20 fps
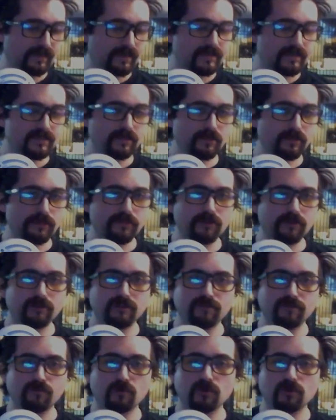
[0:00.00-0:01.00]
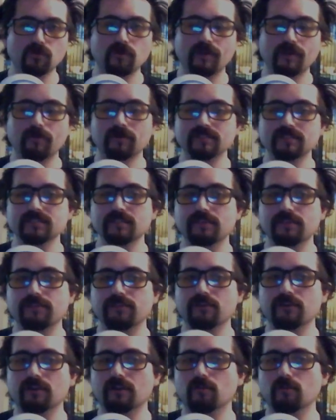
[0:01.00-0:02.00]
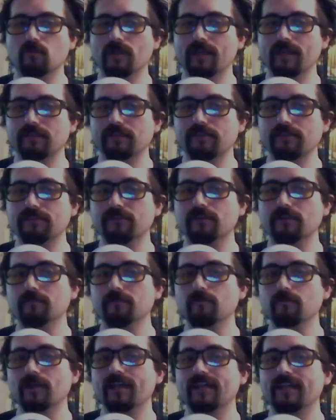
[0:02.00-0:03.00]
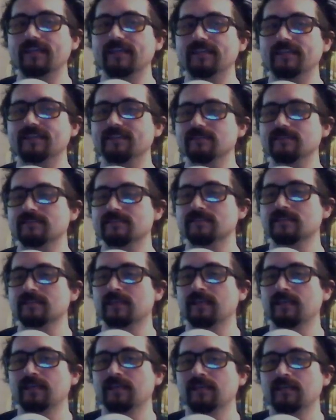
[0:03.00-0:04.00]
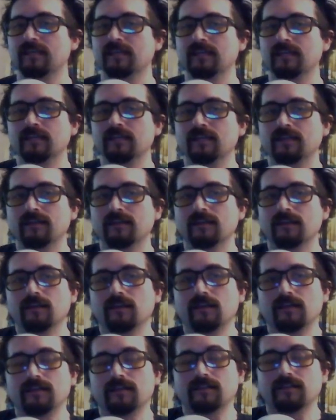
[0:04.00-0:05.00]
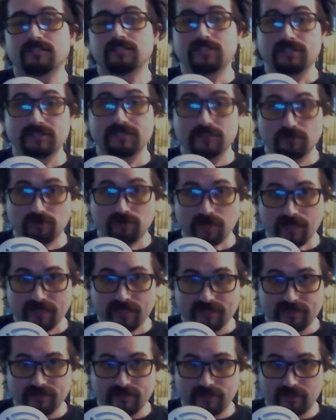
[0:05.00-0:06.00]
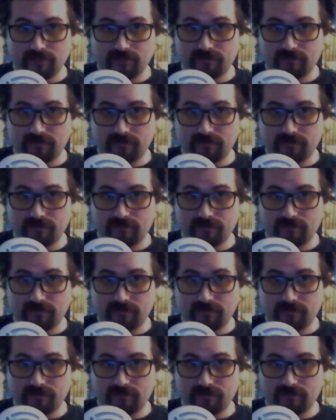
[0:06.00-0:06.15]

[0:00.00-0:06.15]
So the third and the fourth way. What's the third way? The third way is Jesus Christ.